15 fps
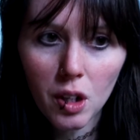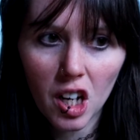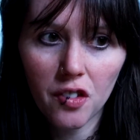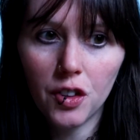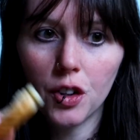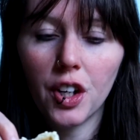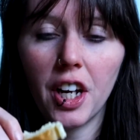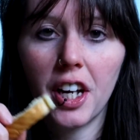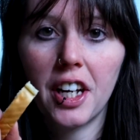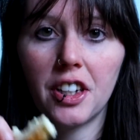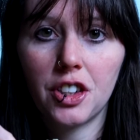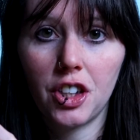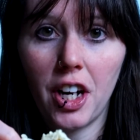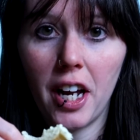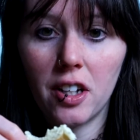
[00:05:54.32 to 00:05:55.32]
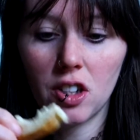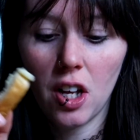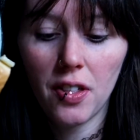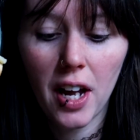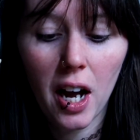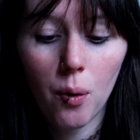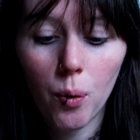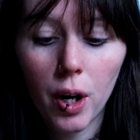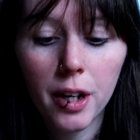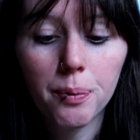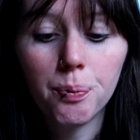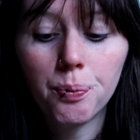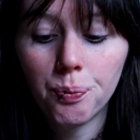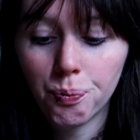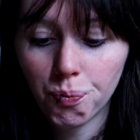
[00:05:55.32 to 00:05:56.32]
if you can't get your hands on that
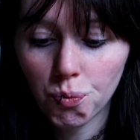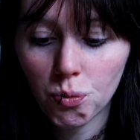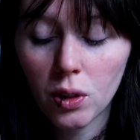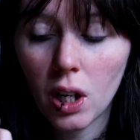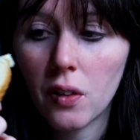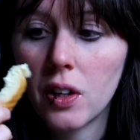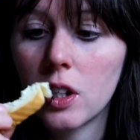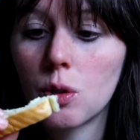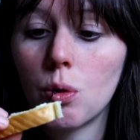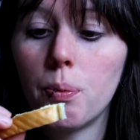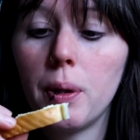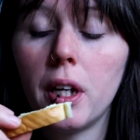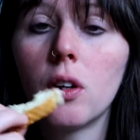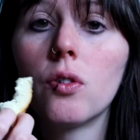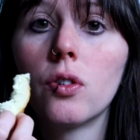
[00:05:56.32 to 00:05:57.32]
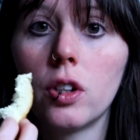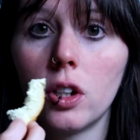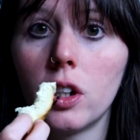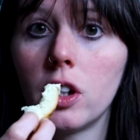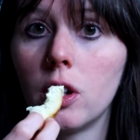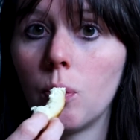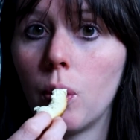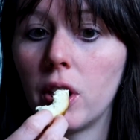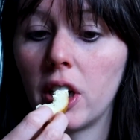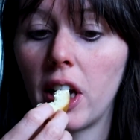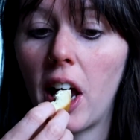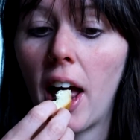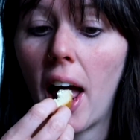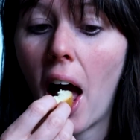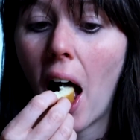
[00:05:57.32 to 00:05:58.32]
one, this would be a really good one to
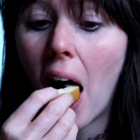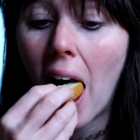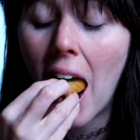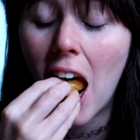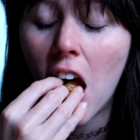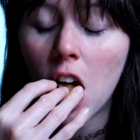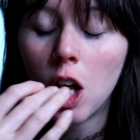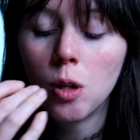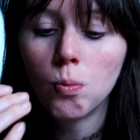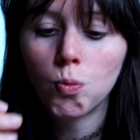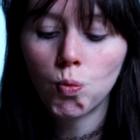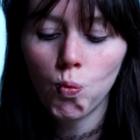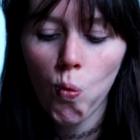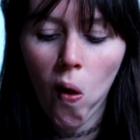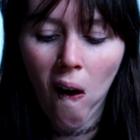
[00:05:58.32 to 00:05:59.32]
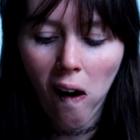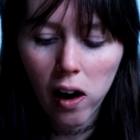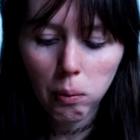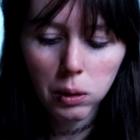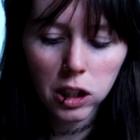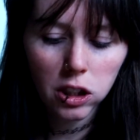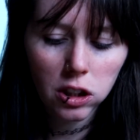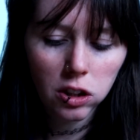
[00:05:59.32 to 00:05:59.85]
get. But it